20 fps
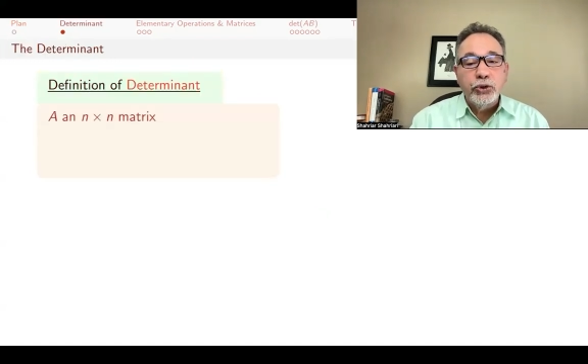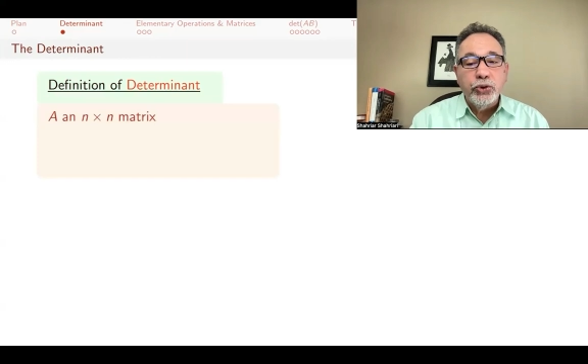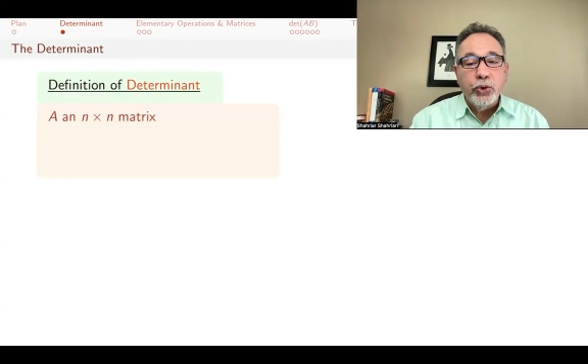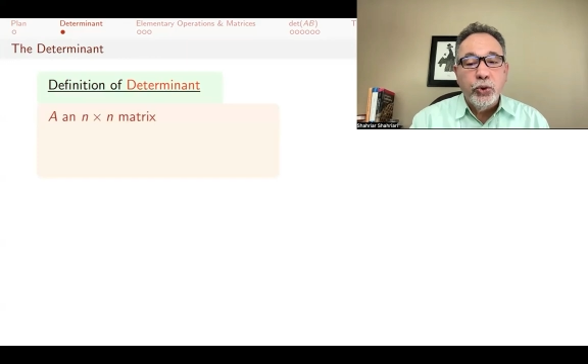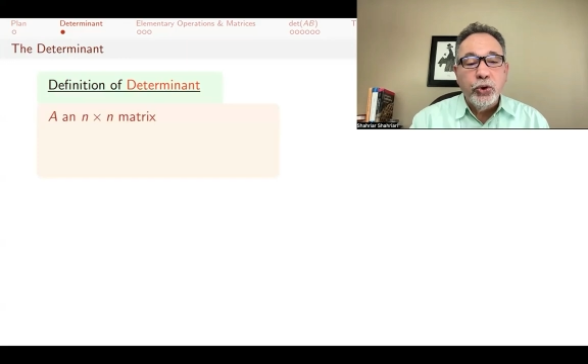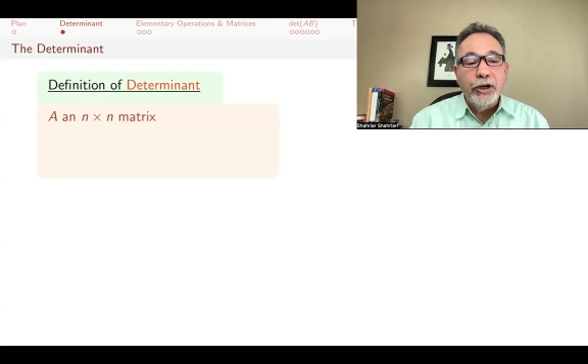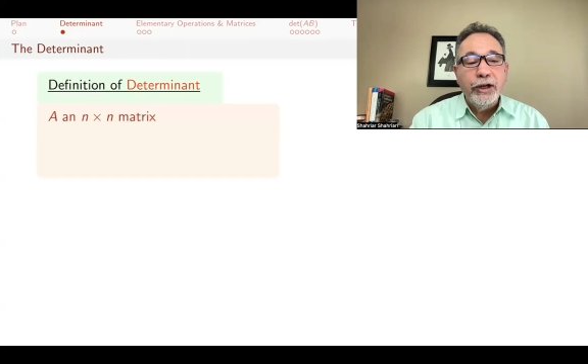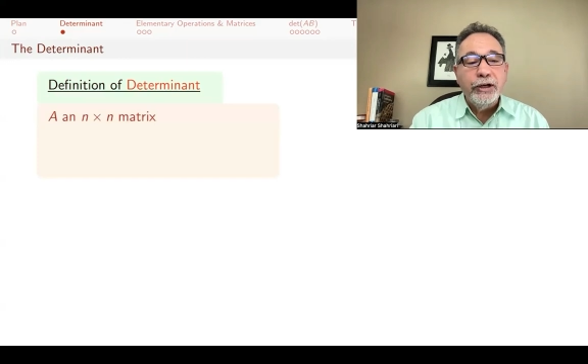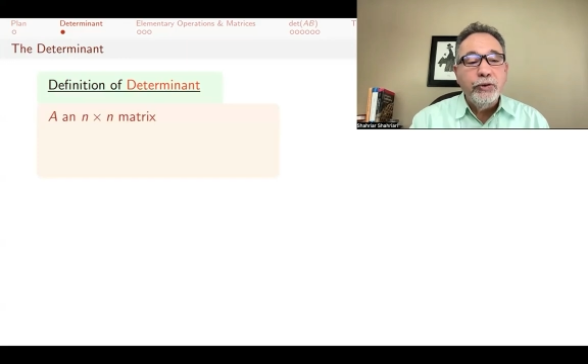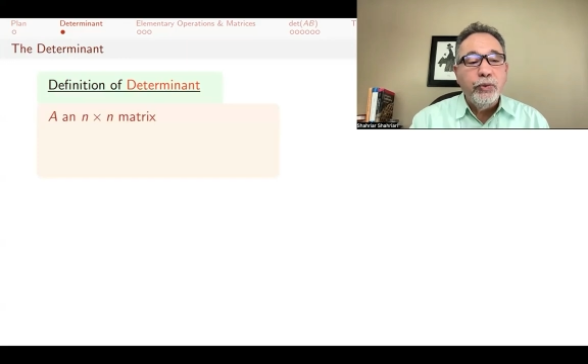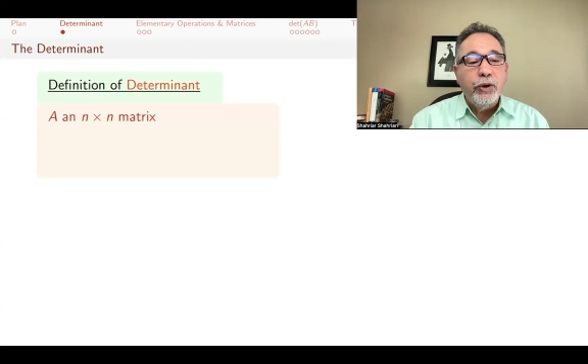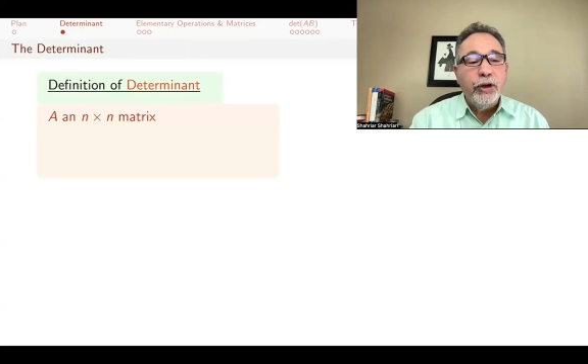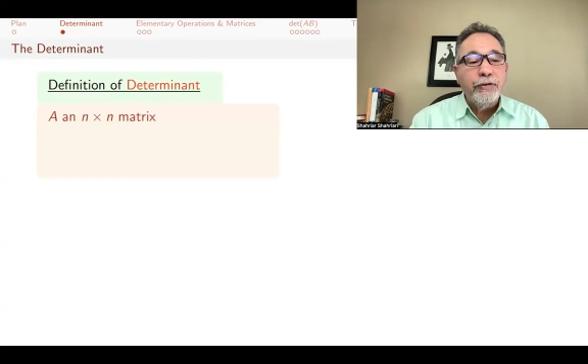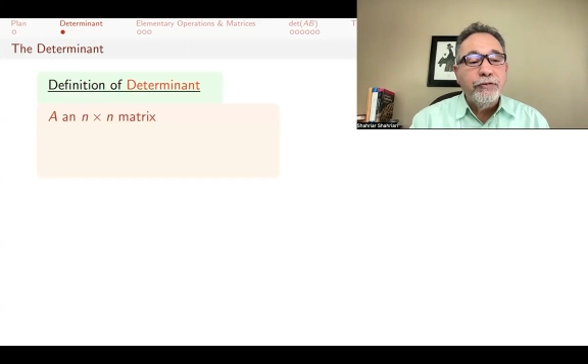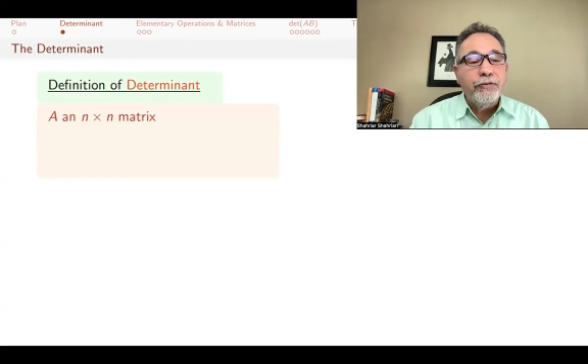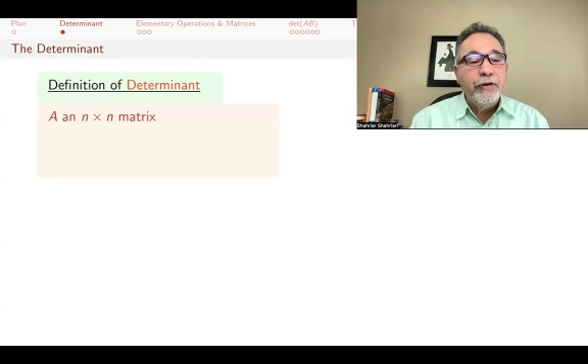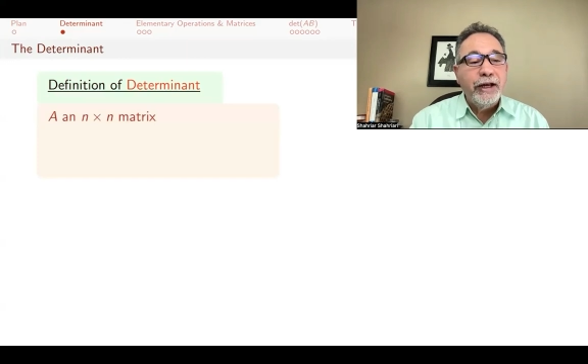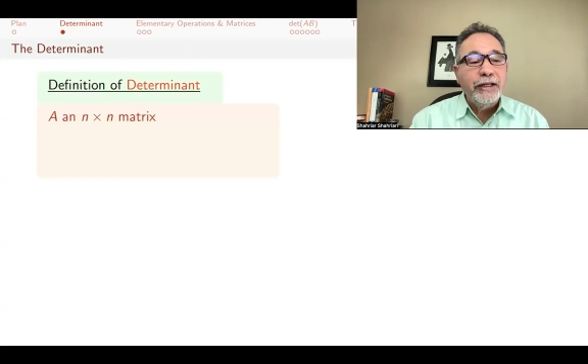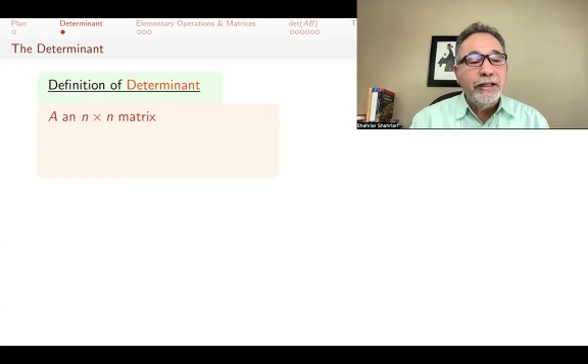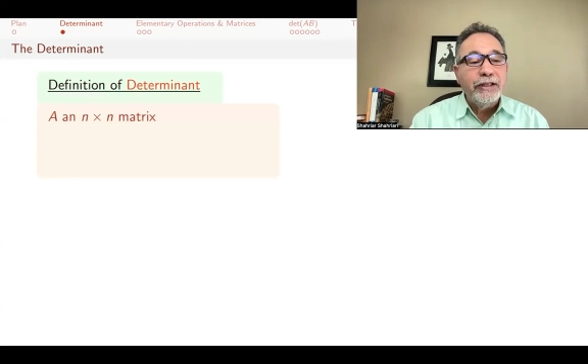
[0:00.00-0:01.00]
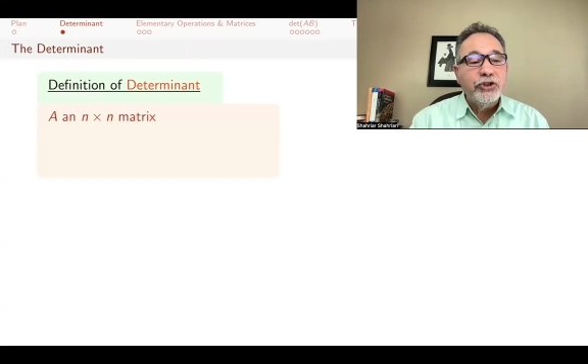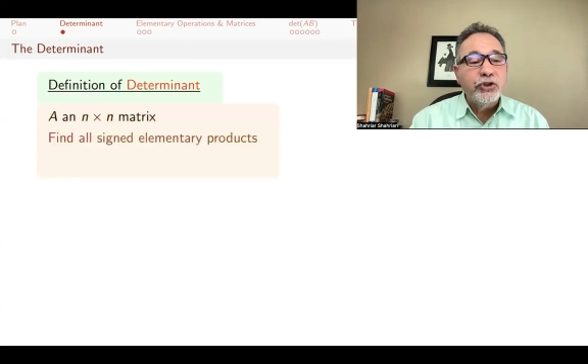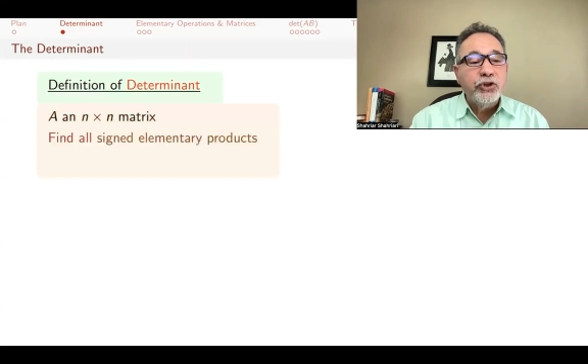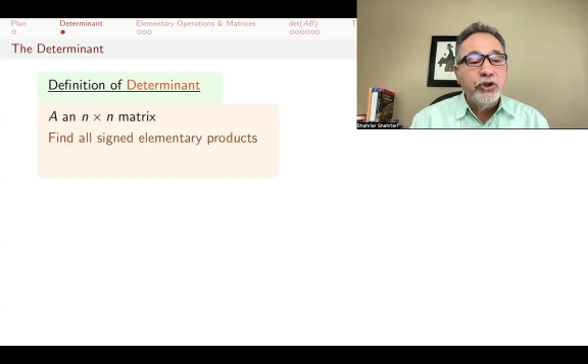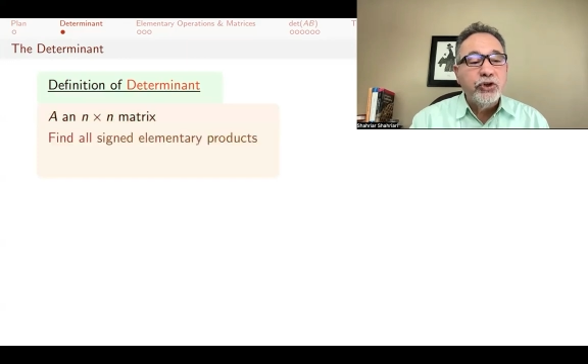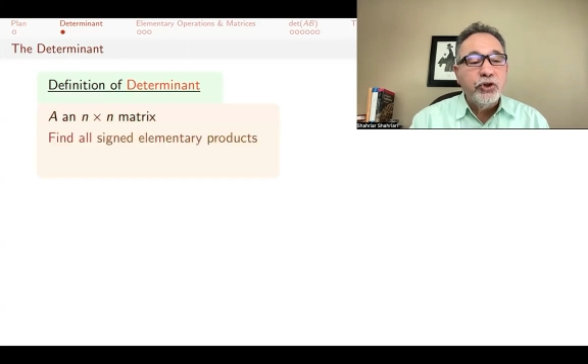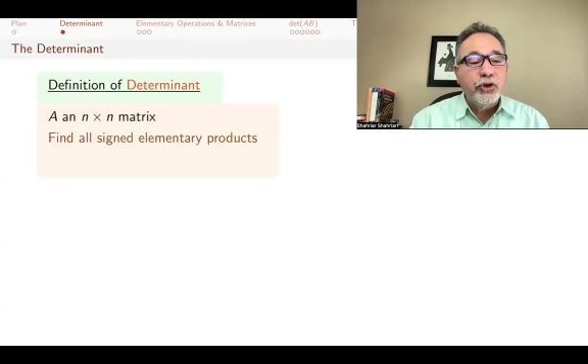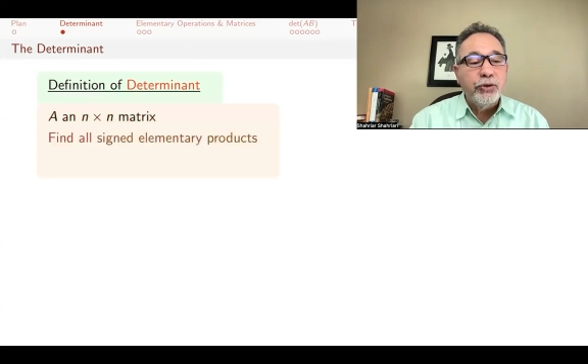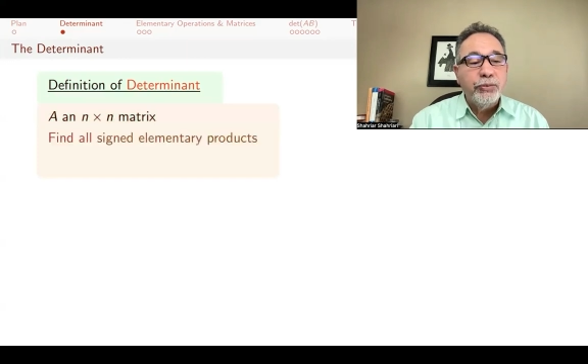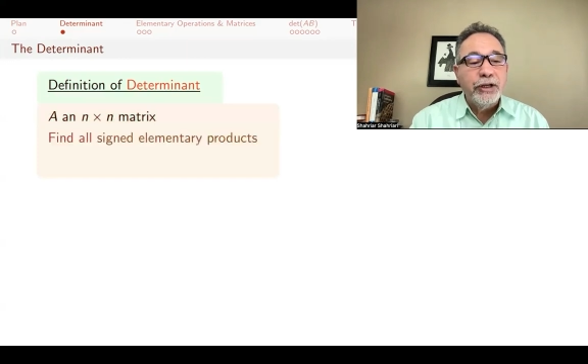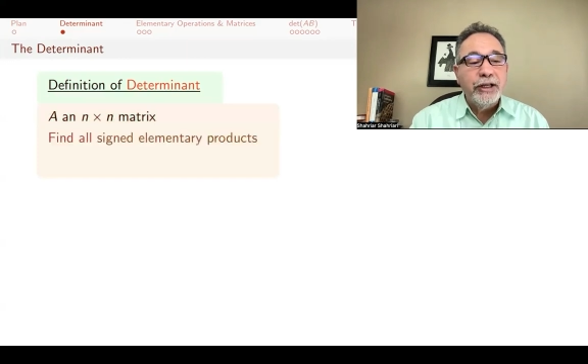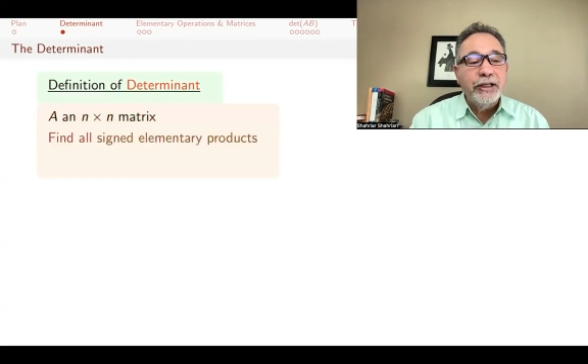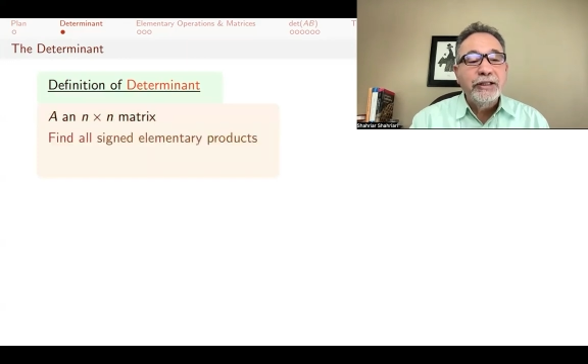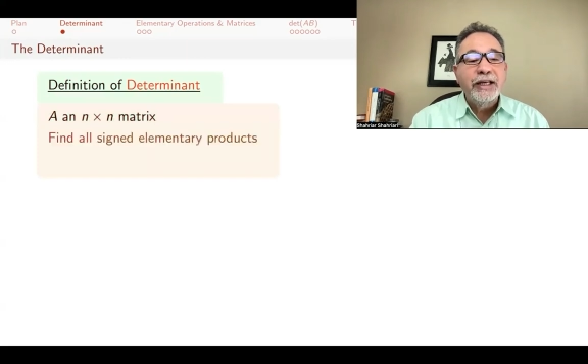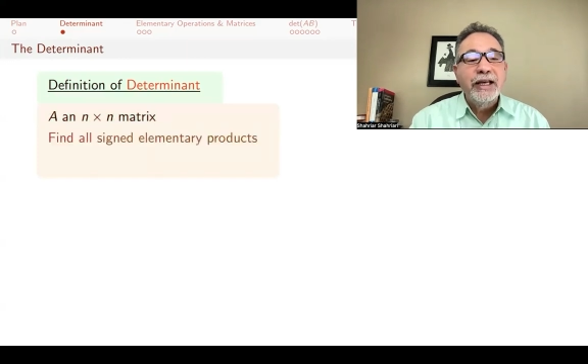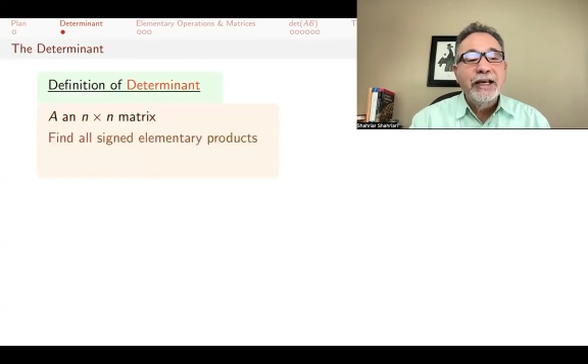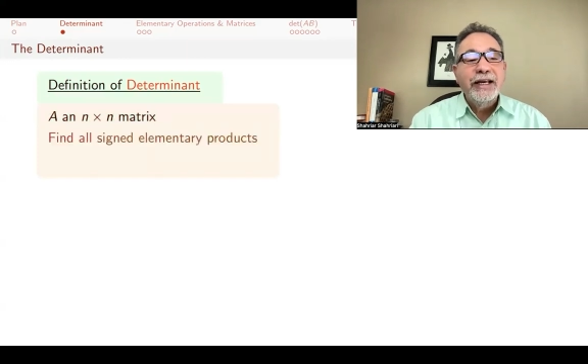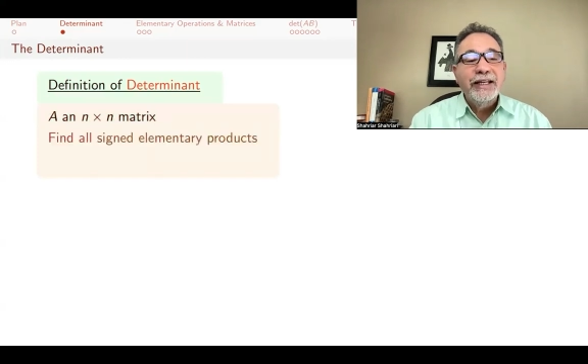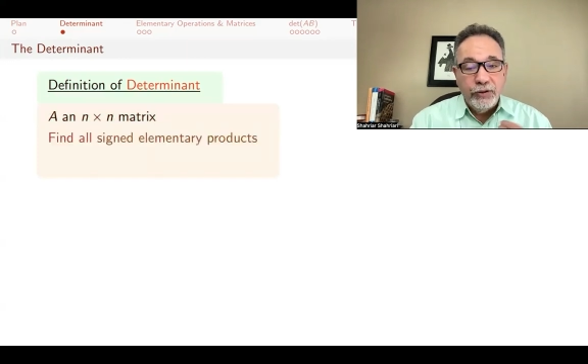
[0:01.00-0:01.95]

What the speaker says: door and you want to find its determinant,